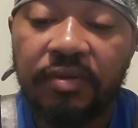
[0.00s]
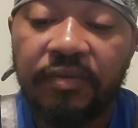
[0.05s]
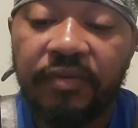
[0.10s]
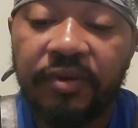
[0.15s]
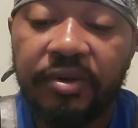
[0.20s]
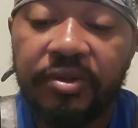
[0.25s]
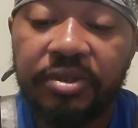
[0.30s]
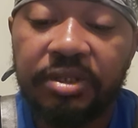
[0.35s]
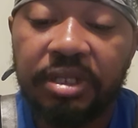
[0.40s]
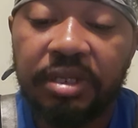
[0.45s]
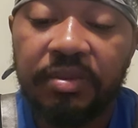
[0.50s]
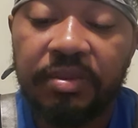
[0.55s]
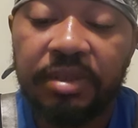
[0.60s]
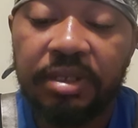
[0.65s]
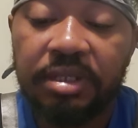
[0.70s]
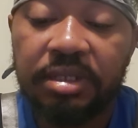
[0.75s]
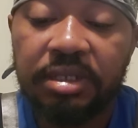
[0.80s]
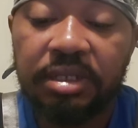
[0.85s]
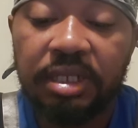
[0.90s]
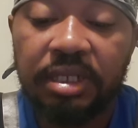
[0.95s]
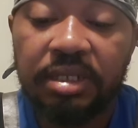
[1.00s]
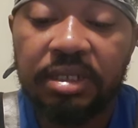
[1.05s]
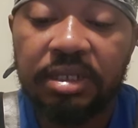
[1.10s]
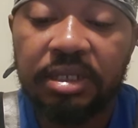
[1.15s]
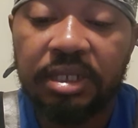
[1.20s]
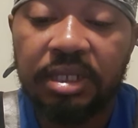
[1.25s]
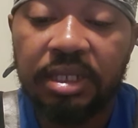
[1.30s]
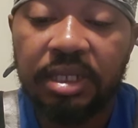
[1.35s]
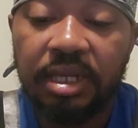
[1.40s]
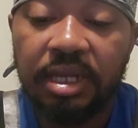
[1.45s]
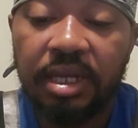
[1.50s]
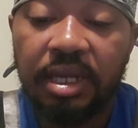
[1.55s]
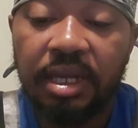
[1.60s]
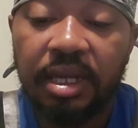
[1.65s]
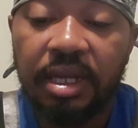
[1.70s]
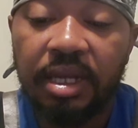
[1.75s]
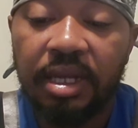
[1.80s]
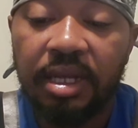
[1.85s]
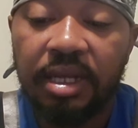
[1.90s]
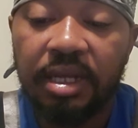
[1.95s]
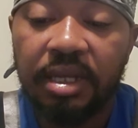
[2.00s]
First Timothy 6 and uh